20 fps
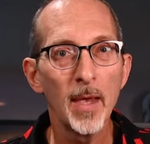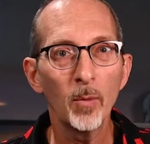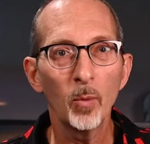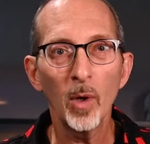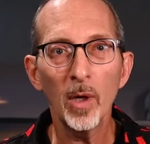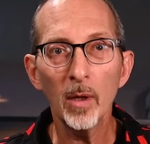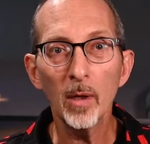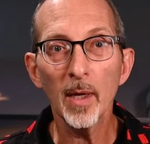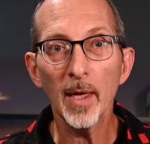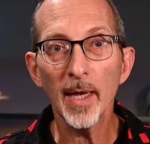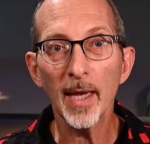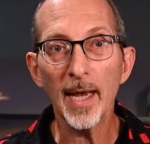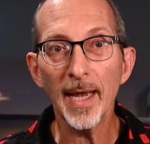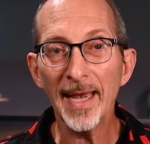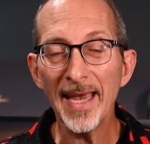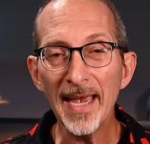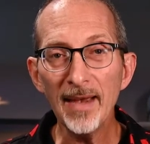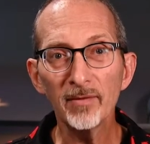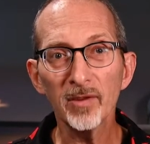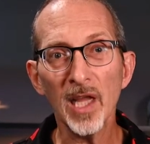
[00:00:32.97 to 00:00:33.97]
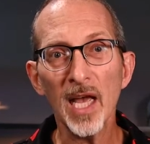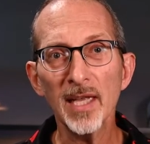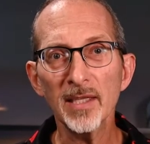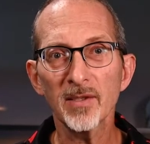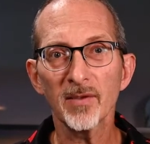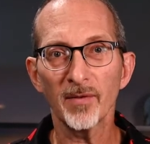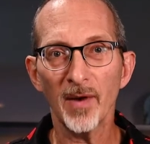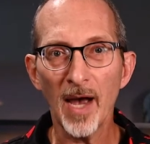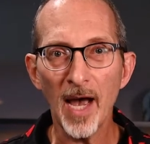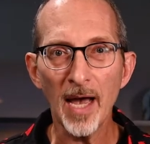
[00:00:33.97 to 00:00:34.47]
Well, I have
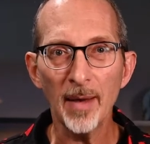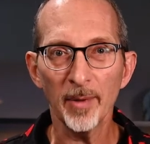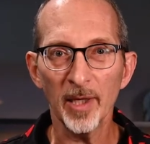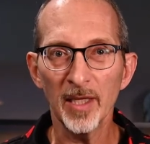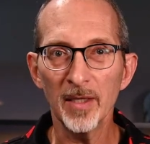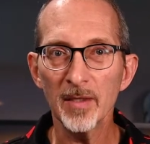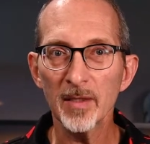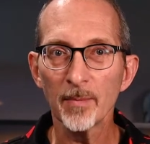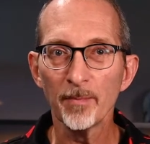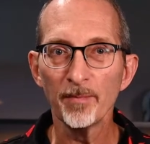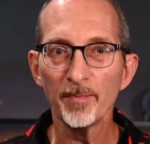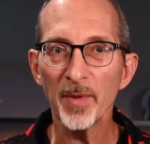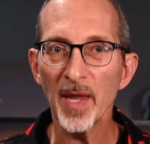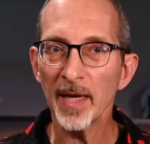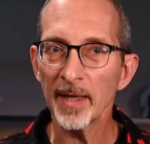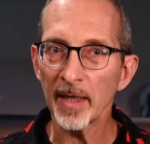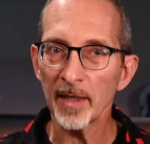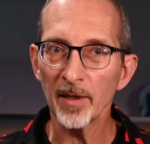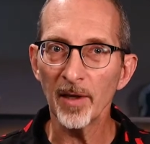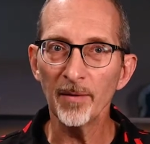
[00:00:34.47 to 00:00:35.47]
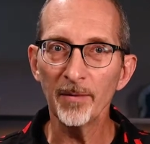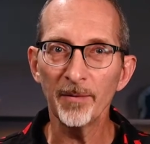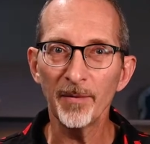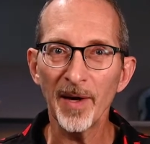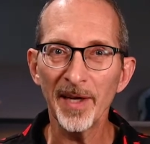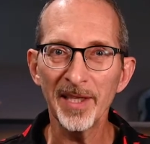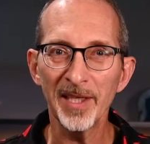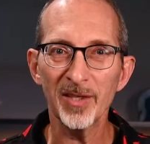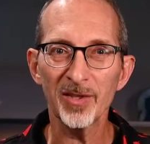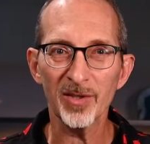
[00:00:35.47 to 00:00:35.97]
lots of hobbies, and I love
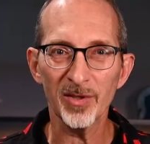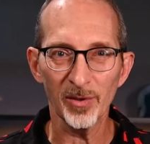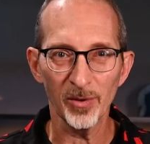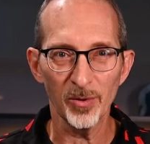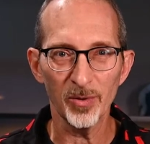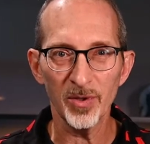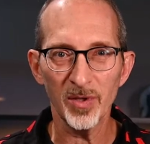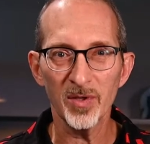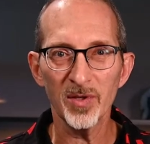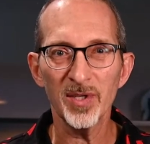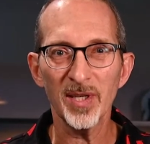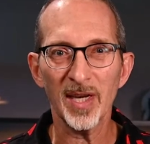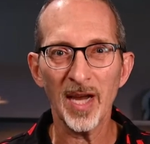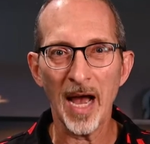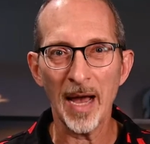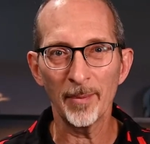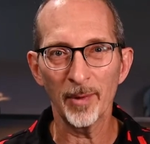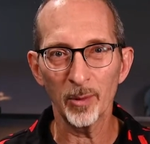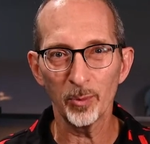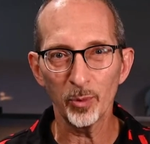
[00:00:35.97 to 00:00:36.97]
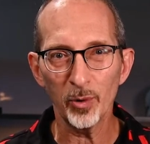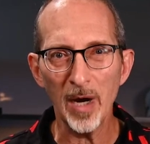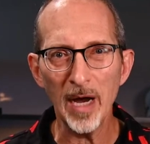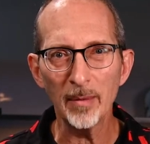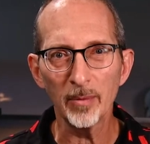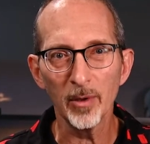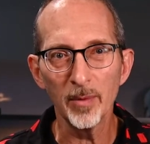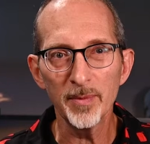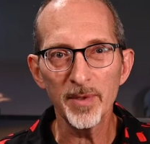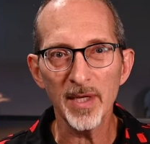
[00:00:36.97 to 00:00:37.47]
finding solutions to common
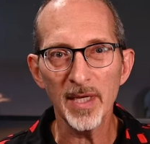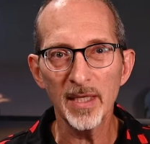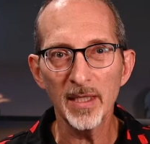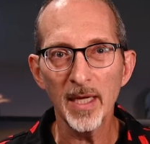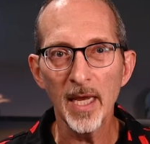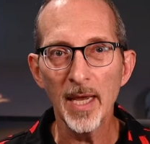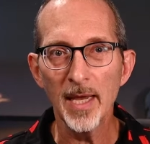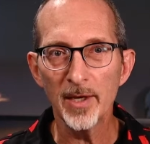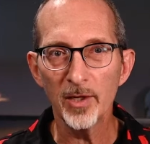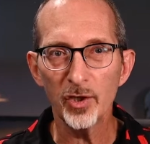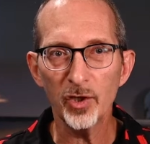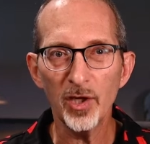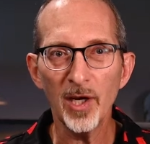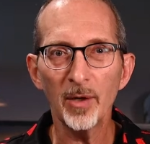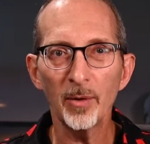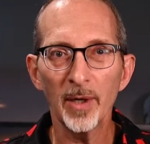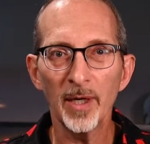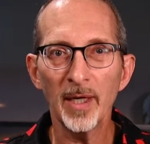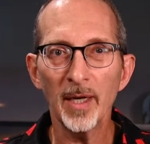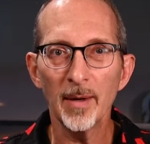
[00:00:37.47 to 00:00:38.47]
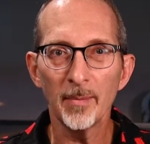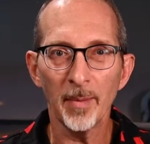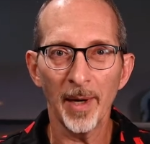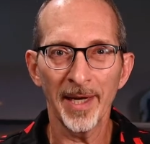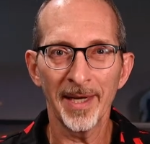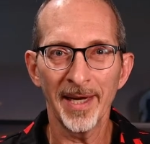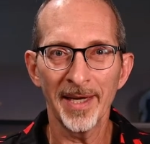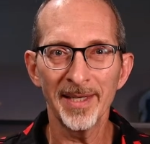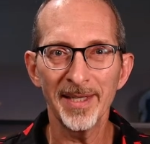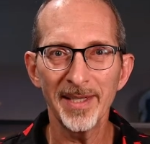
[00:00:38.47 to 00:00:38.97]
problems and sharing
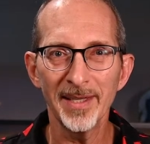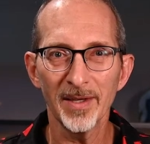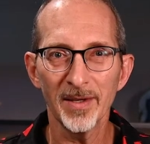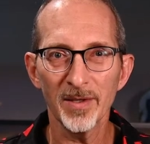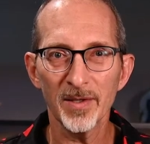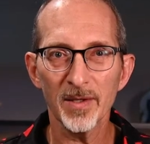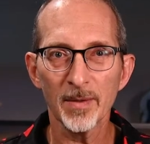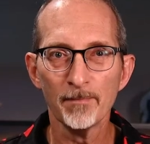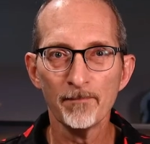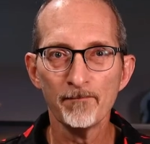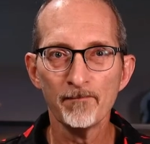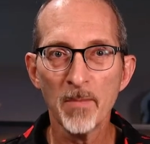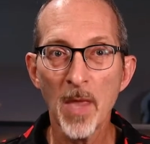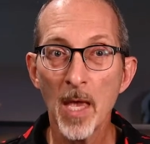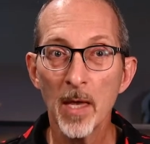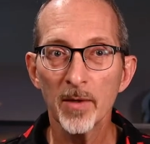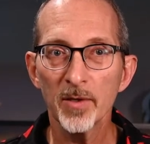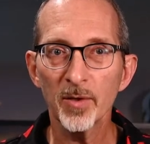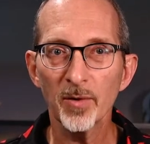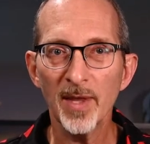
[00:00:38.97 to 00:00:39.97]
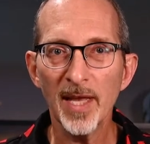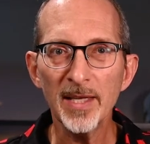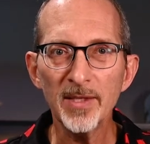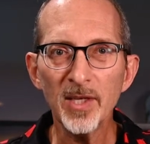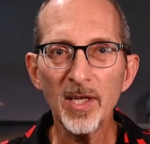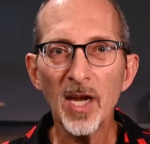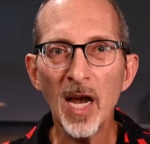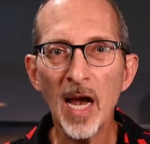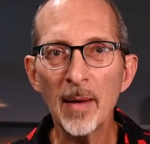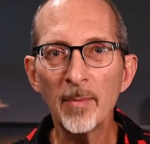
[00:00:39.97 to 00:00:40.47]
my ideas. So that's
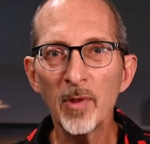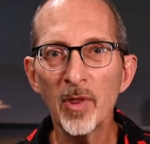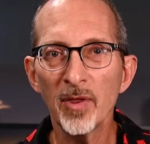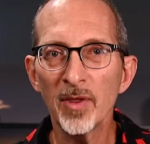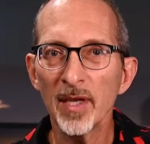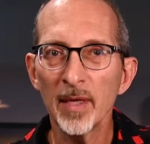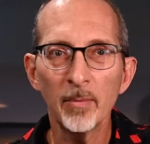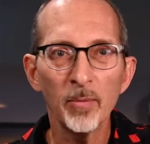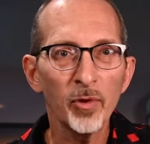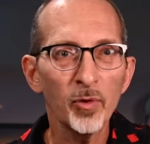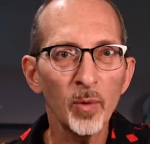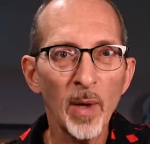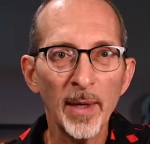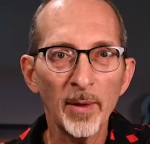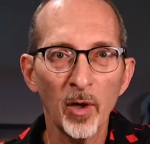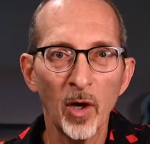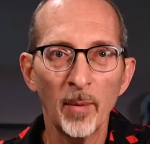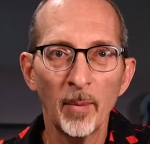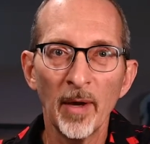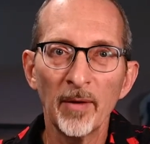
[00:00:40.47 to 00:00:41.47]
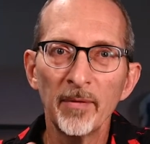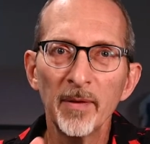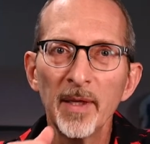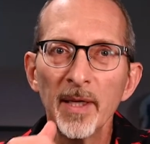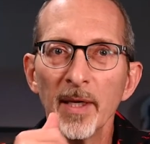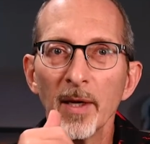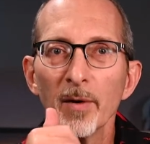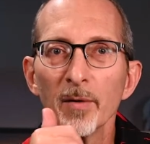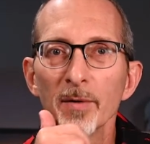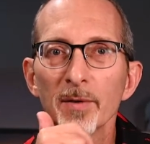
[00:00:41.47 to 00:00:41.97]
a common theme throughout all my
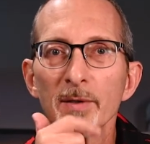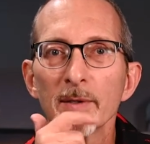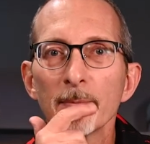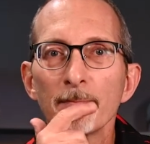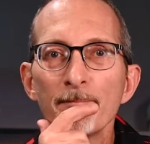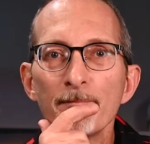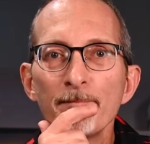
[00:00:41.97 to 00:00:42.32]
videos.